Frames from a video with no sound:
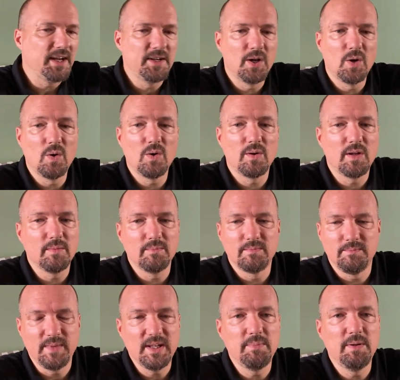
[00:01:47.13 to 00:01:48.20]
I know
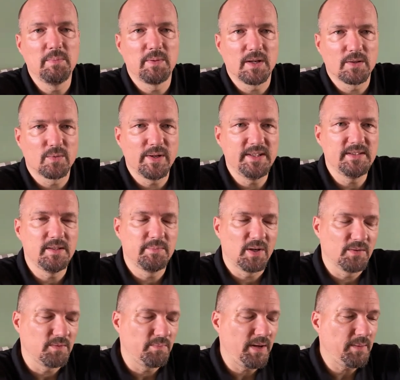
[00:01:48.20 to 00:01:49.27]
many people are crazy
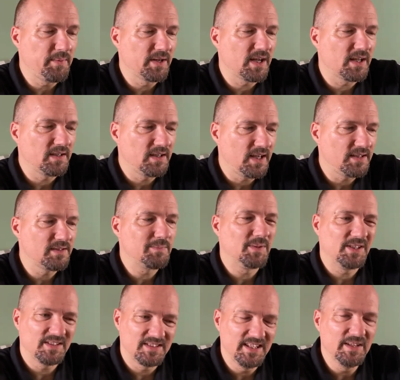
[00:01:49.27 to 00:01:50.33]
about the paper cut test,
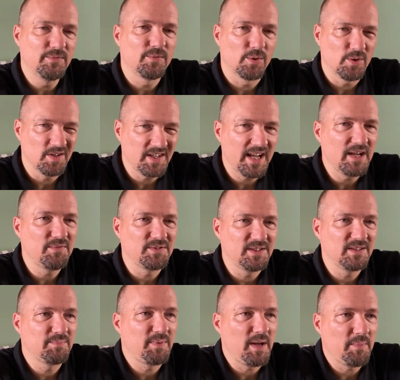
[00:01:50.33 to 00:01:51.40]
but I think for a knife,
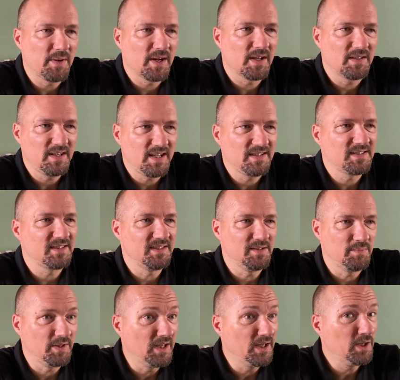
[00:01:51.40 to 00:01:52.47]
this paper cut test in the
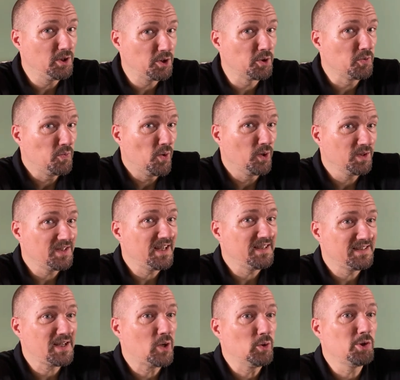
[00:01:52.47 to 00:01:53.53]
beginning should work. That
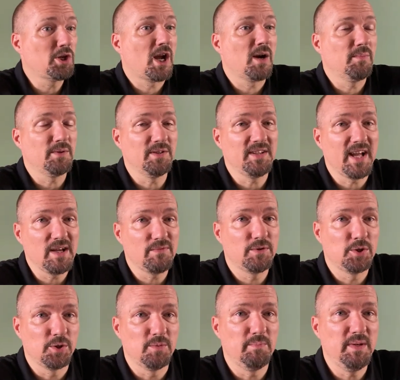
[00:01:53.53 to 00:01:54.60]
is how sharp a knife
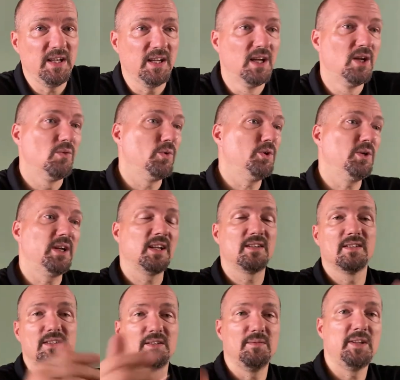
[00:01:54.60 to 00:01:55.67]
should be. When you
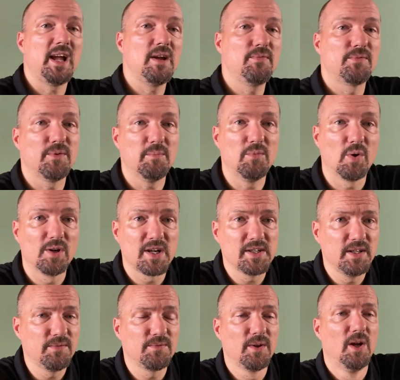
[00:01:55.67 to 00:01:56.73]
get a knife from
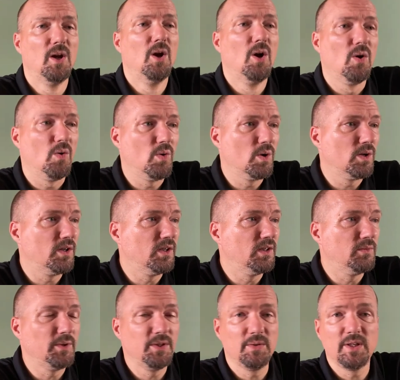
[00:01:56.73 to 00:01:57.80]
Morakniv or uh,
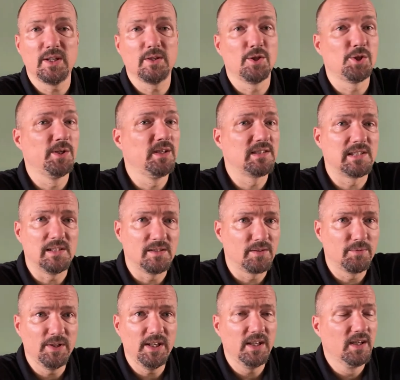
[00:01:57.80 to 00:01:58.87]
when you get the Schnitzel
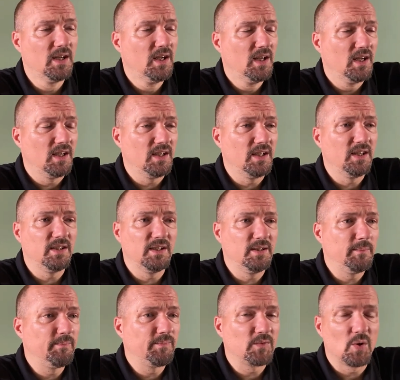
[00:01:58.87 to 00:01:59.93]
3 uh,
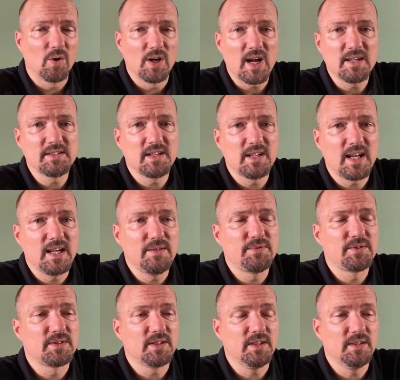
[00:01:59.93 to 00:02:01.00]
um, or other
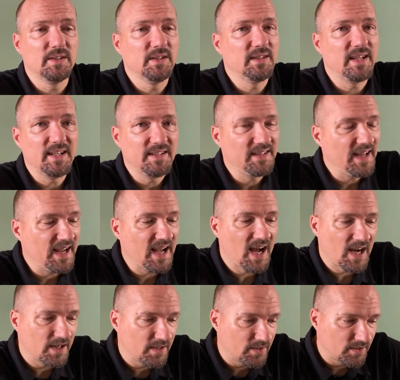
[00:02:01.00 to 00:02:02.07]
knives, uh, then they
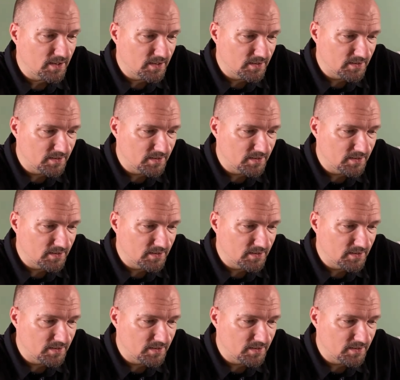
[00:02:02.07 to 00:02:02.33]
are